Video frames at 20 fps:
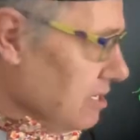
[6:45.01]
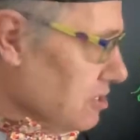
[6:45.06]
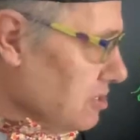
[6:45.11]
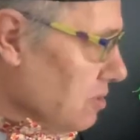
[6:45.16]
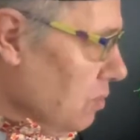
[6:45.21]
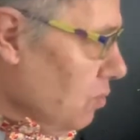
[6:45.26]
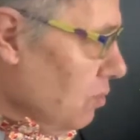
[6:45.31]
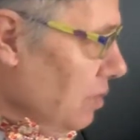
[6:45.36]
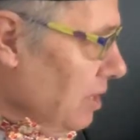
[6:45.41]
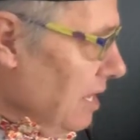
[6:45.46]

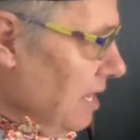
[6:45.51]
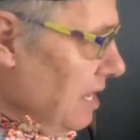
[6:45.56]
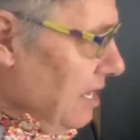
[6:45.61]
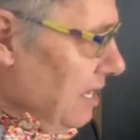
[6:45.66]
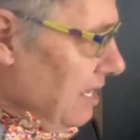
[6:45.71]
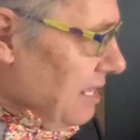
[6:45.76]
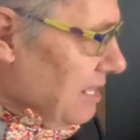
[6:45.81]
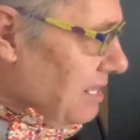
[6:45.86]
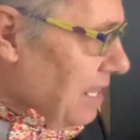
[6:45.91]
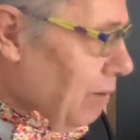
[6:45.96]
So
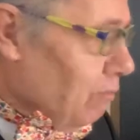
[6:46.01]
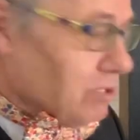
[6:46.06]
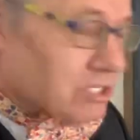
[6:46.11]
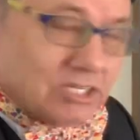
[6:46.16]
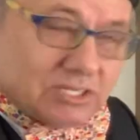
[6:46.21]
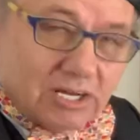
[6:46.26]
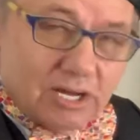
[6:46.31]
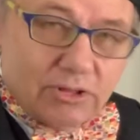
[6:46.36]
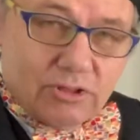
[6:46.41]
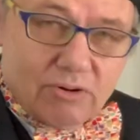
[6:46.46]
that was
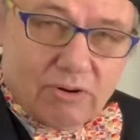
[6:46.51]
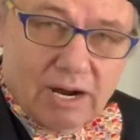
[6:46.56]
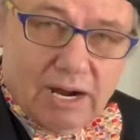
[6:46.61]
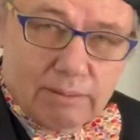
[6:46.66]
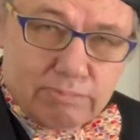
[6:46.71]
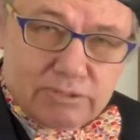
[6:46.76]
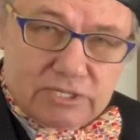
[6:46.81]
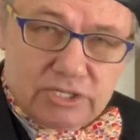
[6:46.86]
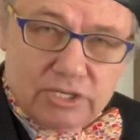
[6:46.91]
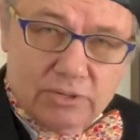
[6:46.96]
another
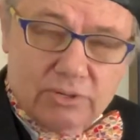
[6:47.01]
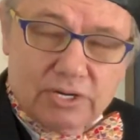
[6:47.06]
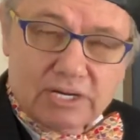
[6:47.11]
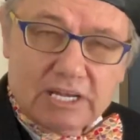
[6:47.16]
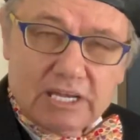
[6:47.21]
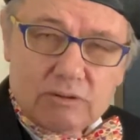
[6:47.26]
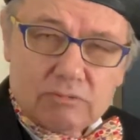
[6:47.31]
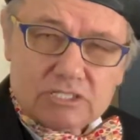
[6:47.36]
opportunity,